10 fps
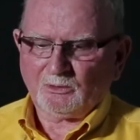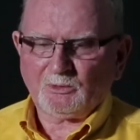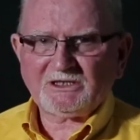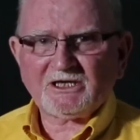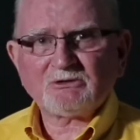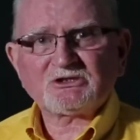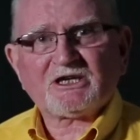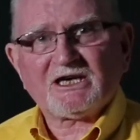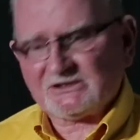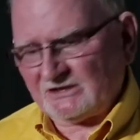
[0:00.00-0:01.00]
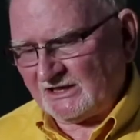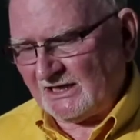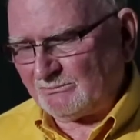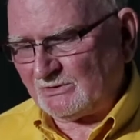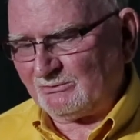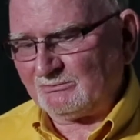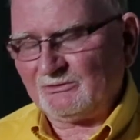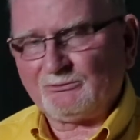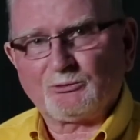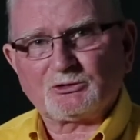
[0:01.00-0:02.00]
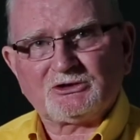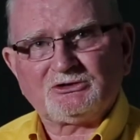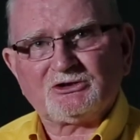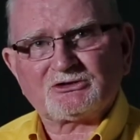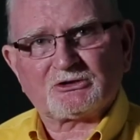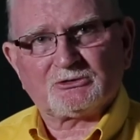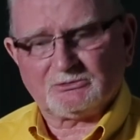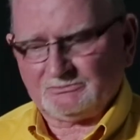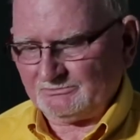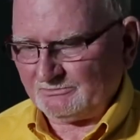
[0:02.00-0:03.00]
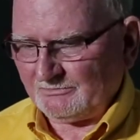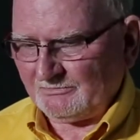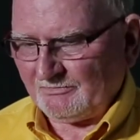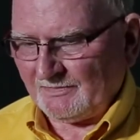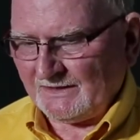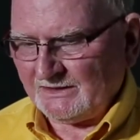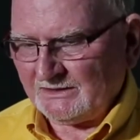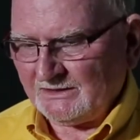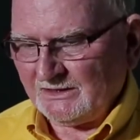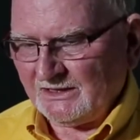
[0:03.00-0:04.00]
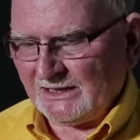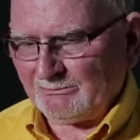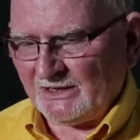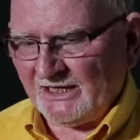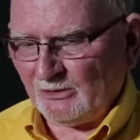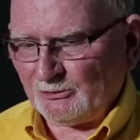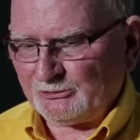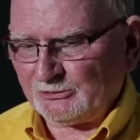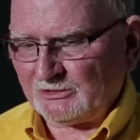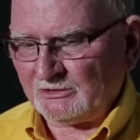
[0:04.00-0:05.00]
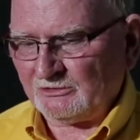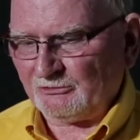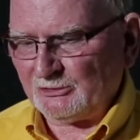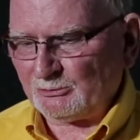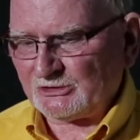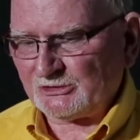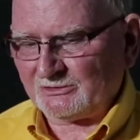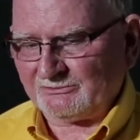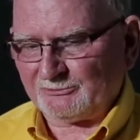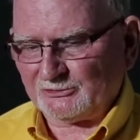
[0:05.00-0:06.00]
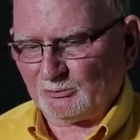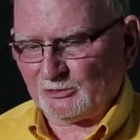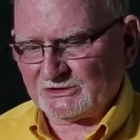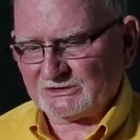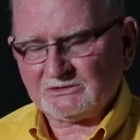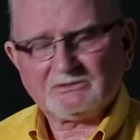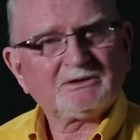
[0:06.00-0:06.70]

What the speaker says: We downsized to Camden 14 years ago and my health took a real turn for the worse.